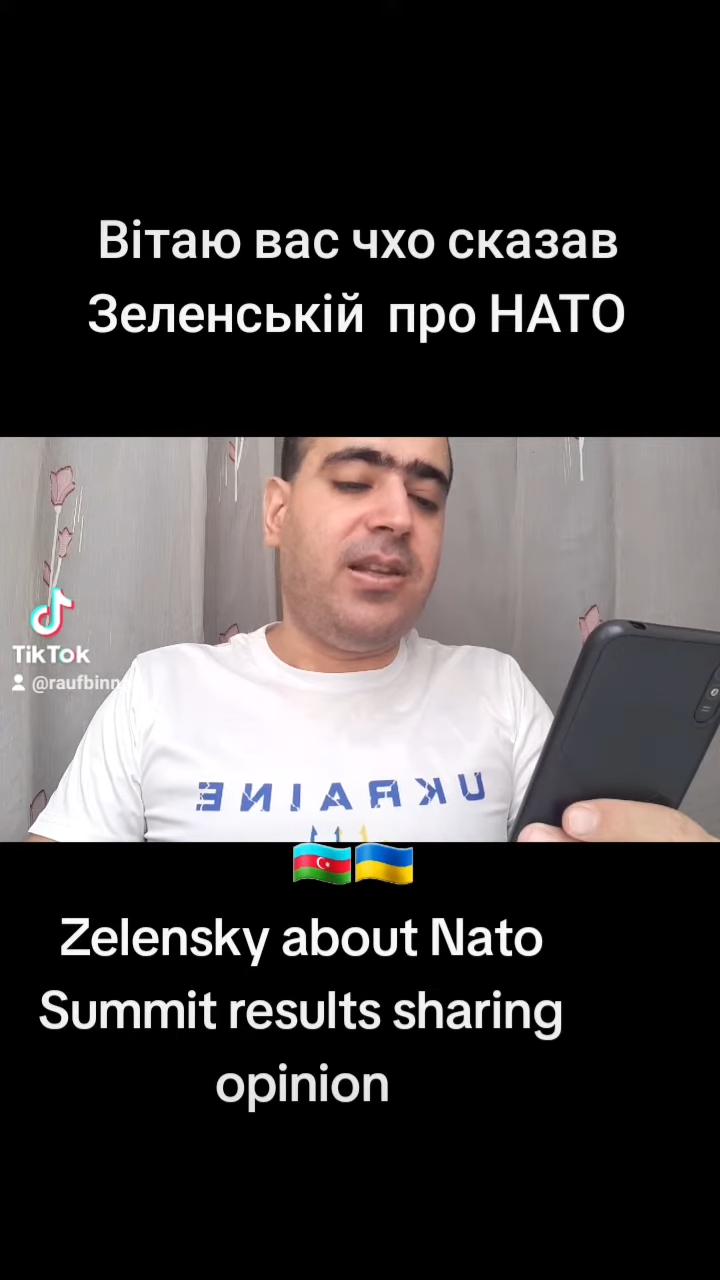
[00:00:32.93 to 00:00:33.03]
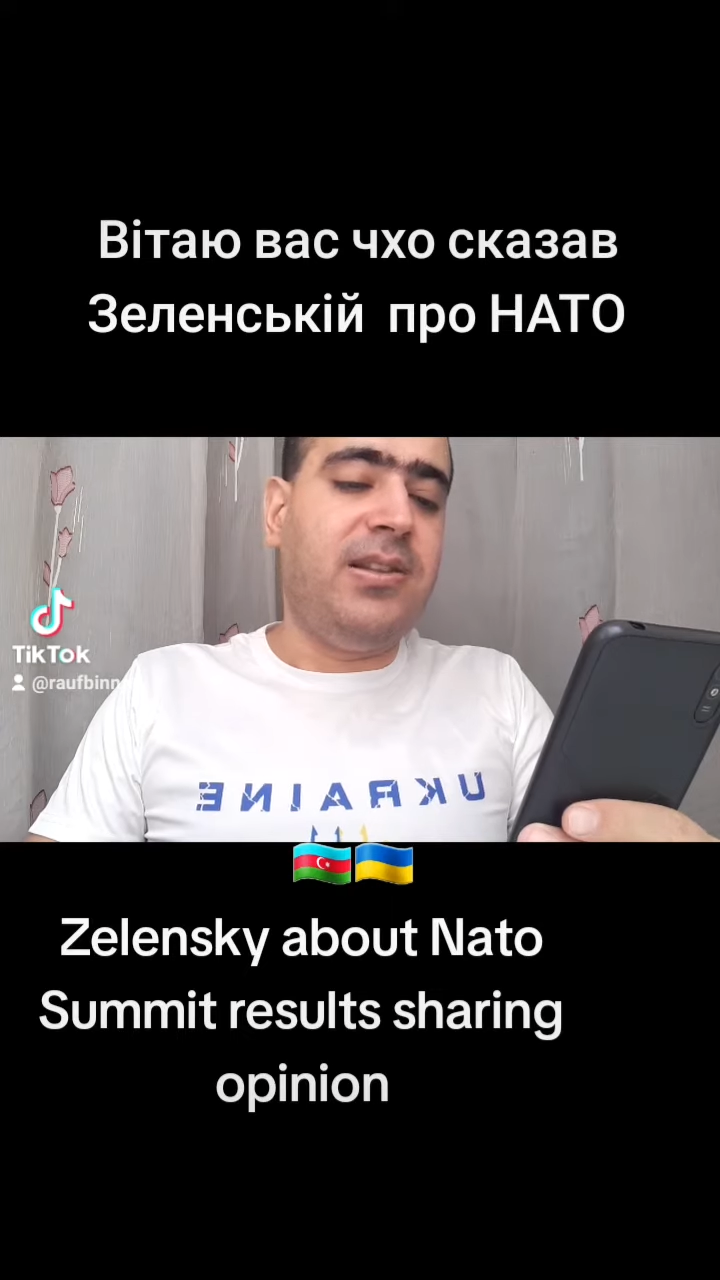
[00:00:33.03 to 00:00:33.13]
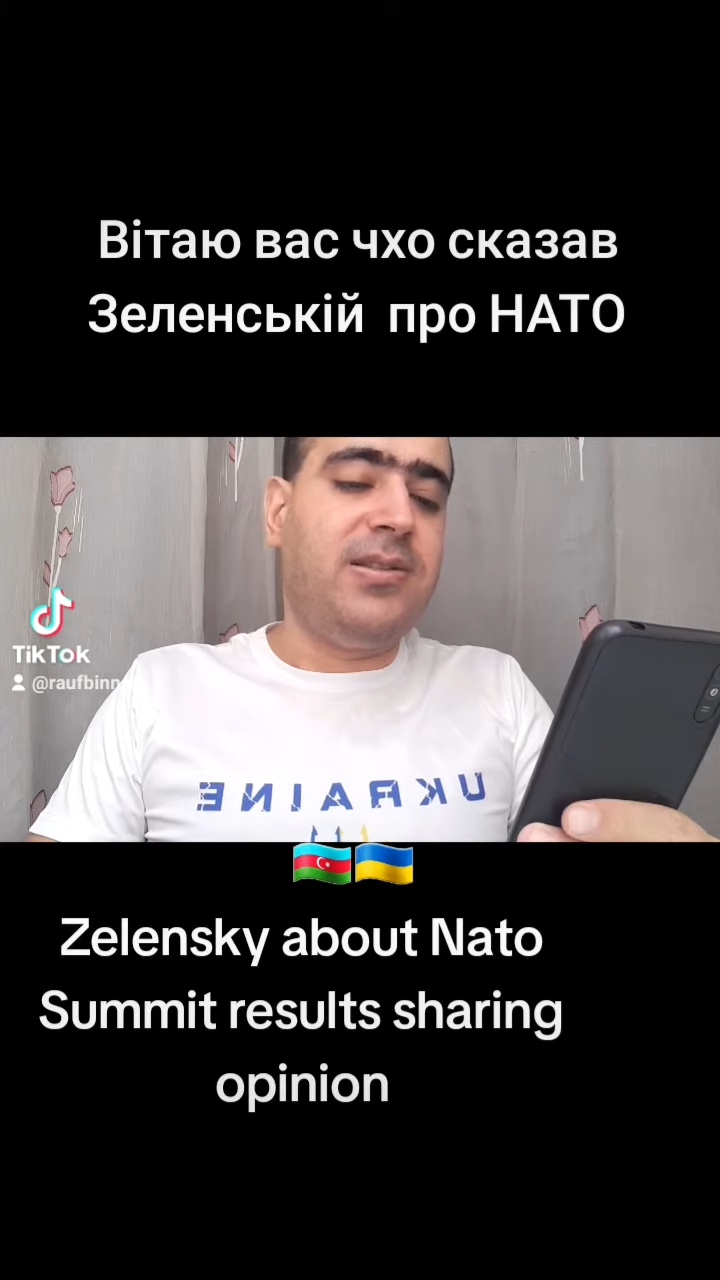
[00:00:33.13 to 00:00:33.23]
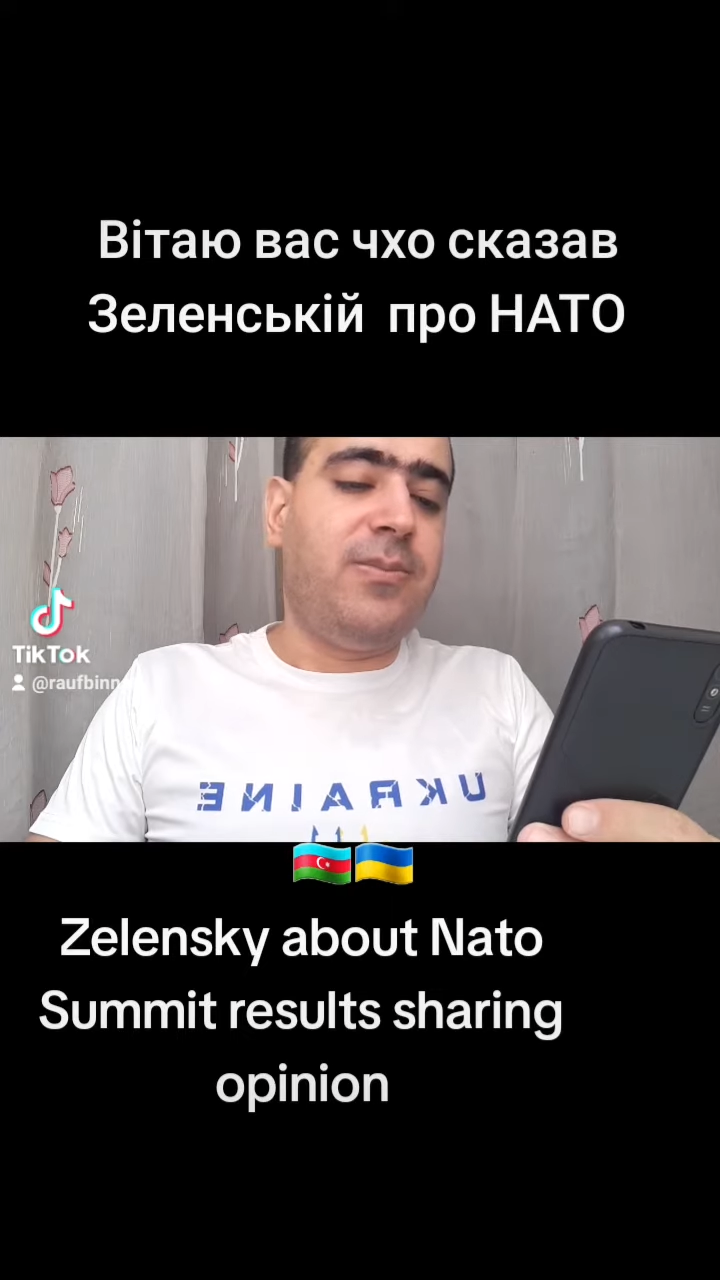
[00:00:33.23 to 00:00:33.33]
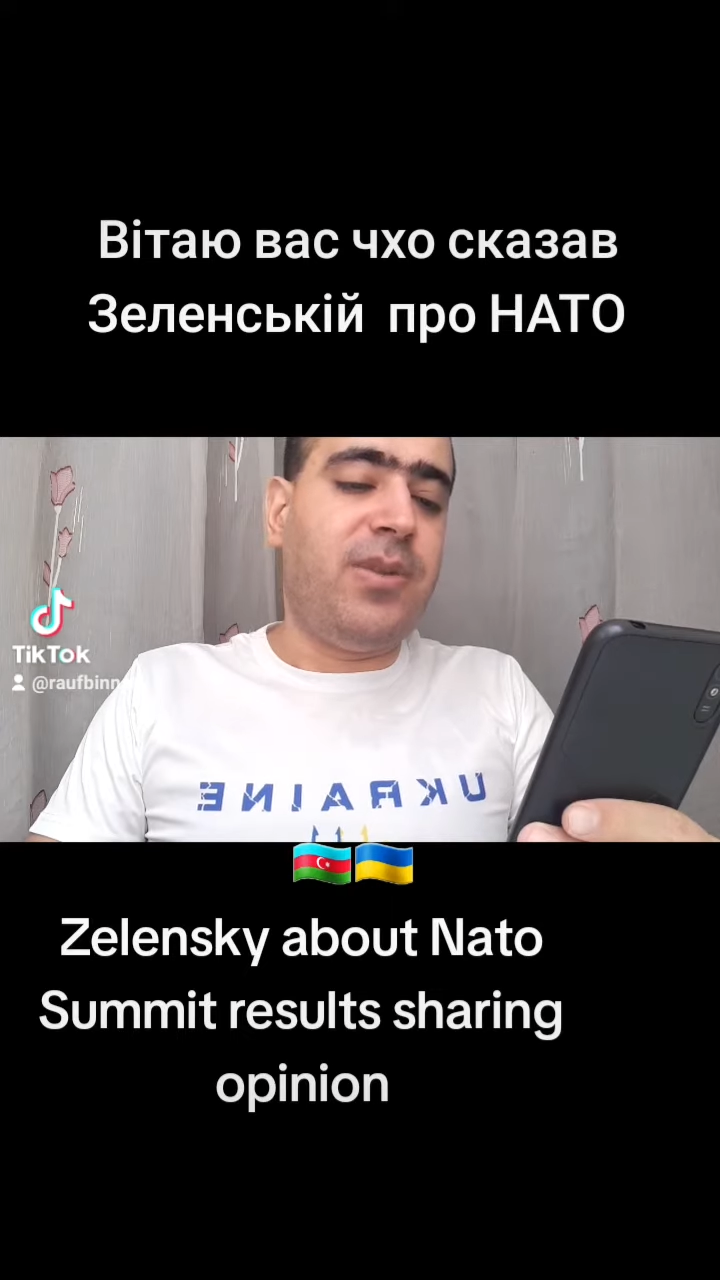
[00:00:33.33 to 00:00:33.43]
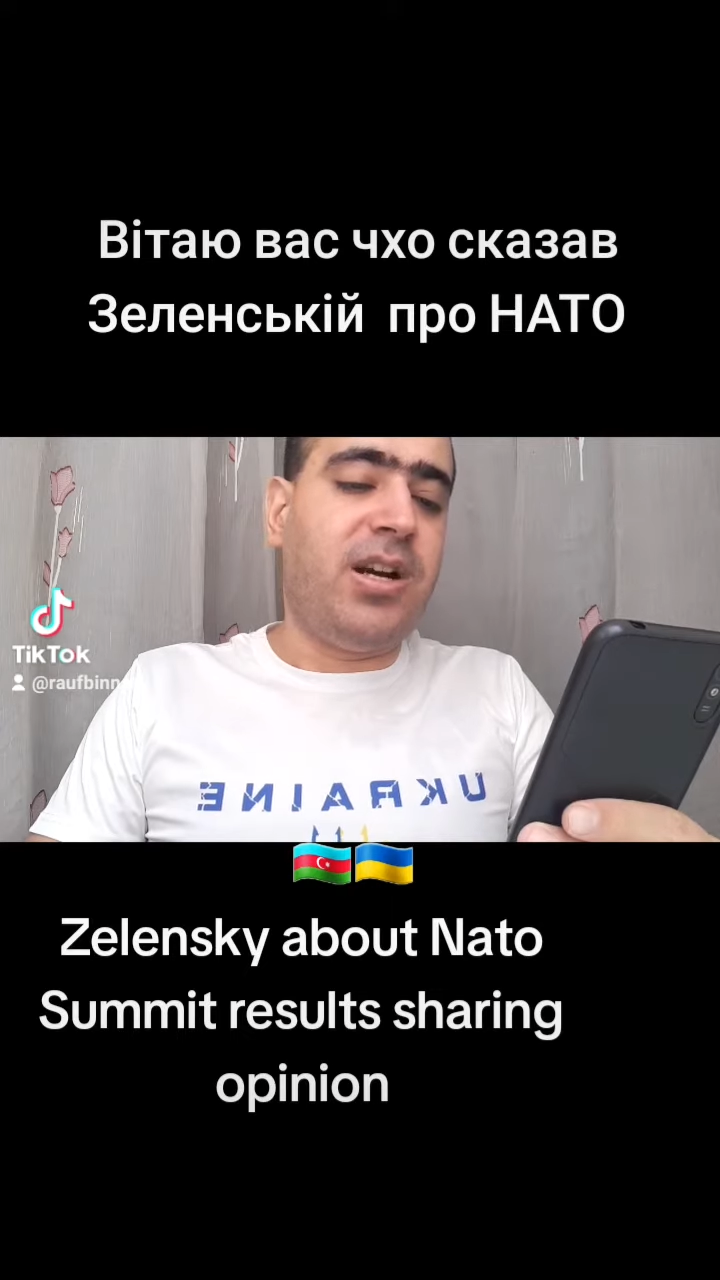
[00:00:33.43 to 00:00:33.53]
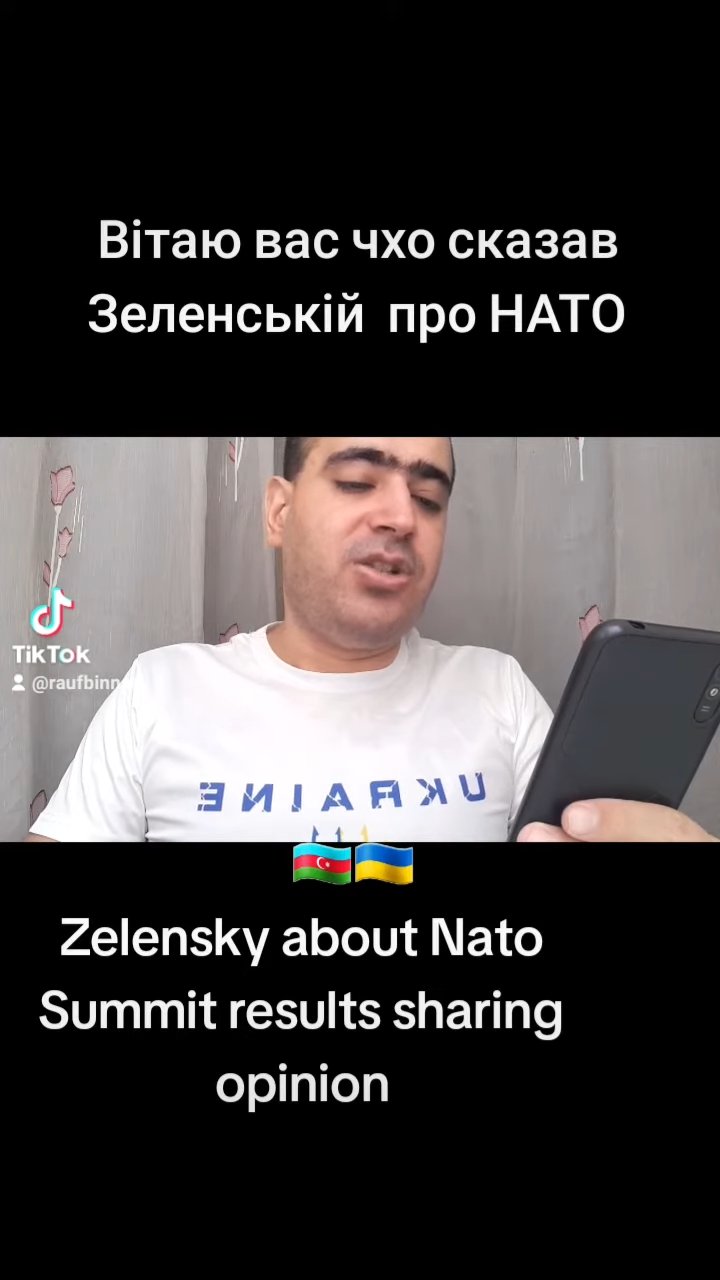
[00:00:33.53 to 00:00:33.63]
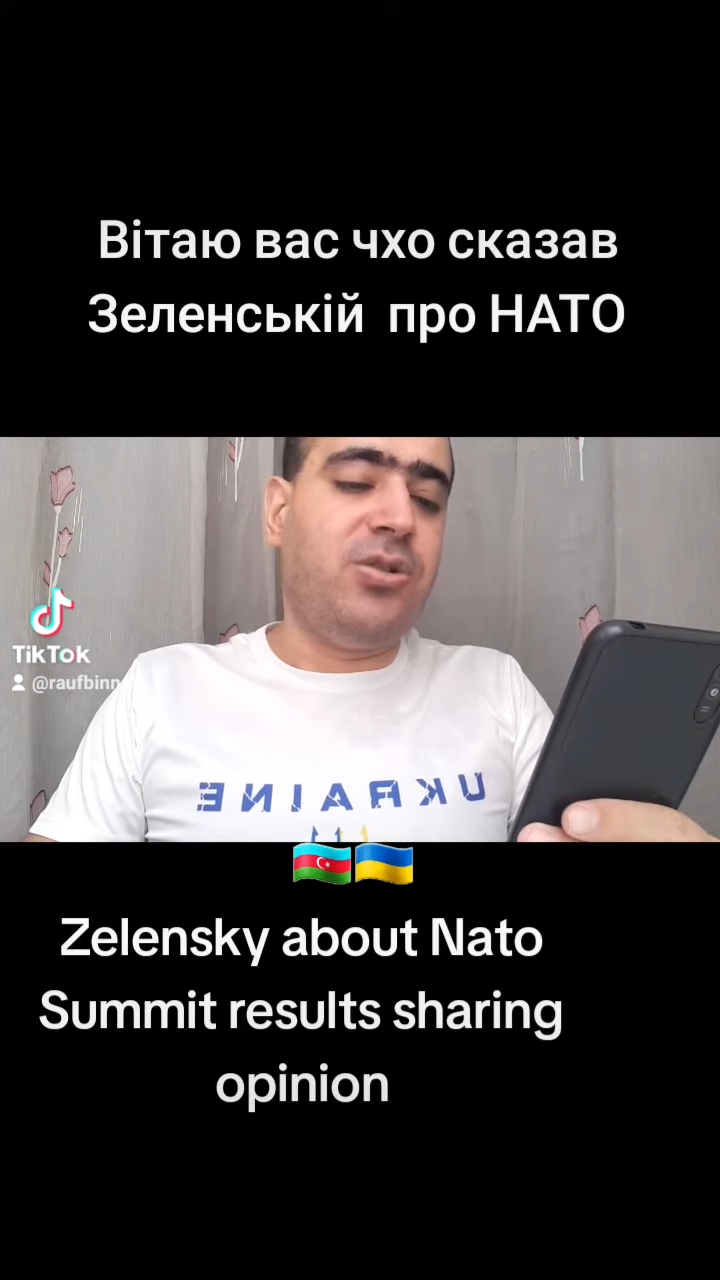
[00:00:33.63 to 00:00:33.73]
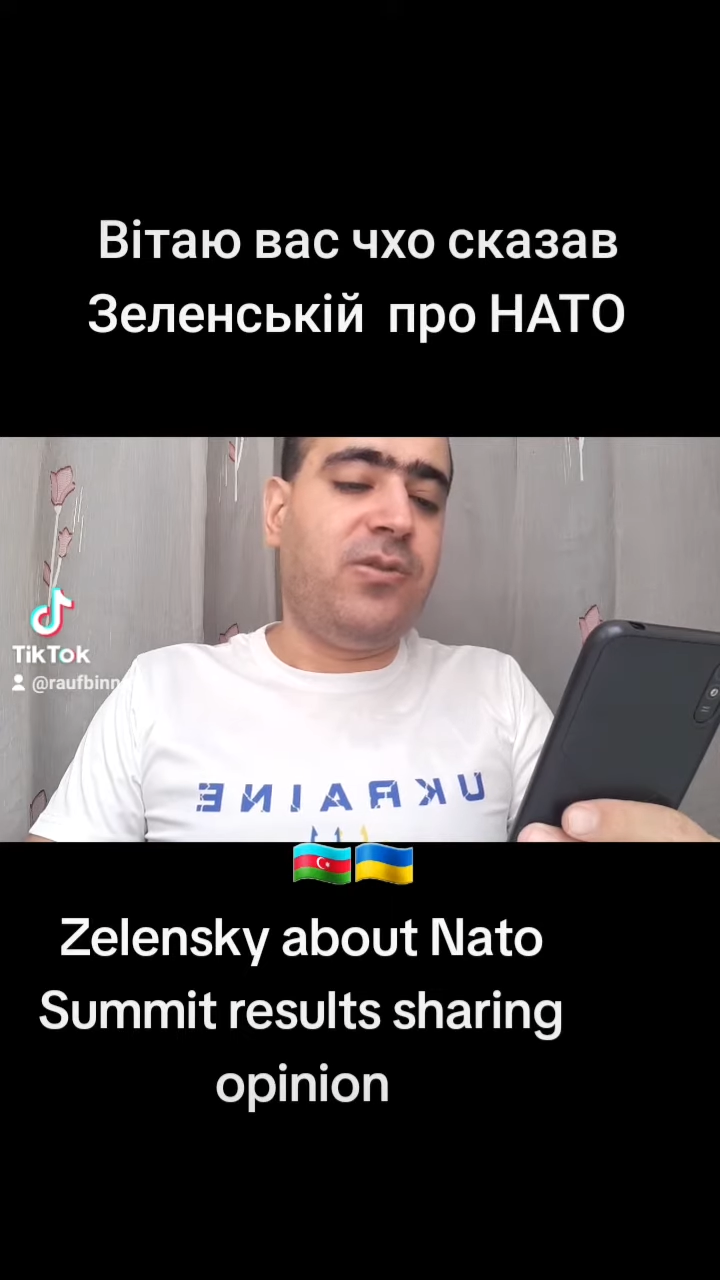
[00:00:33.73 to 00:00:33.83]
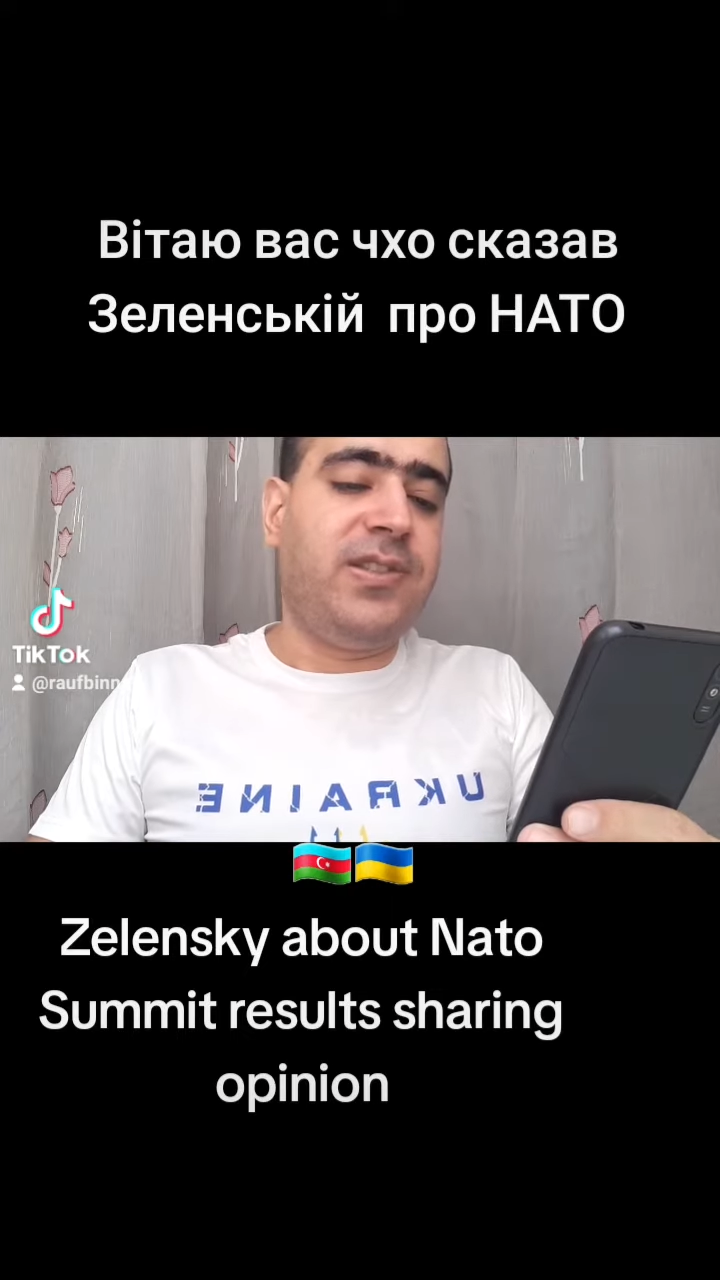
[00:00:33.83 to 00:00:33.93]
in the
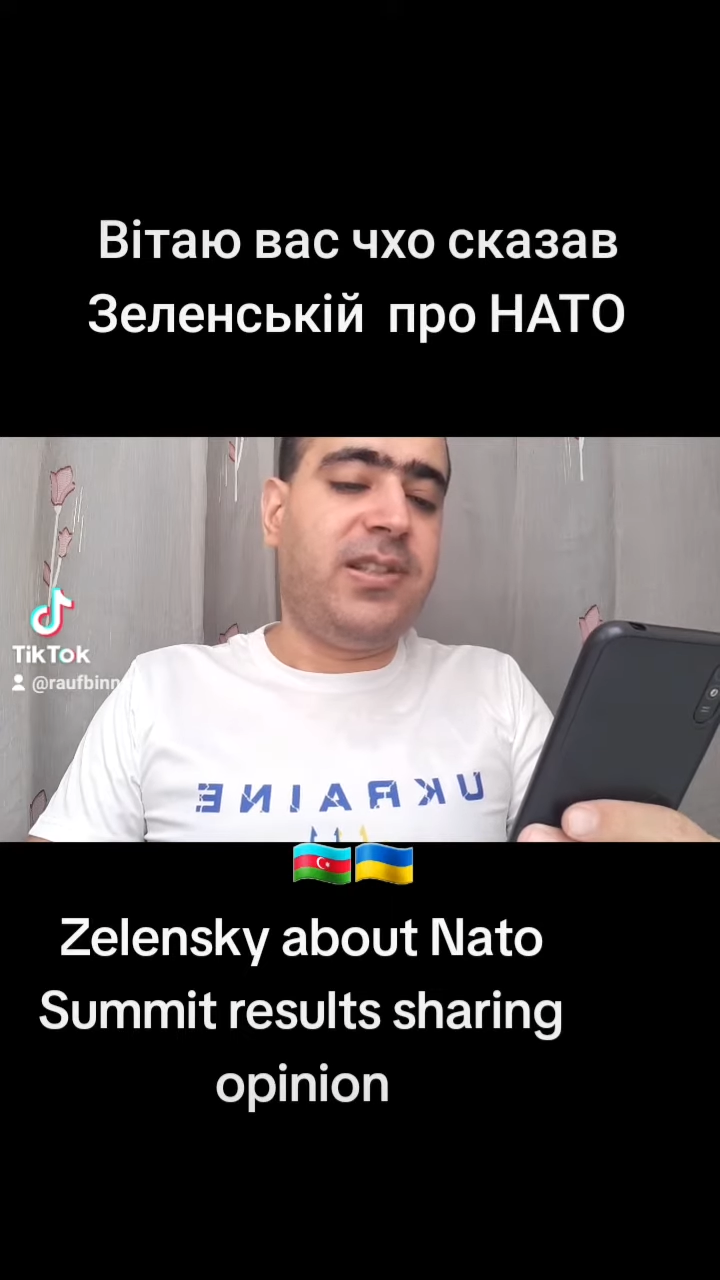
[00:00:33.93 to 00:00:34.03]
margin of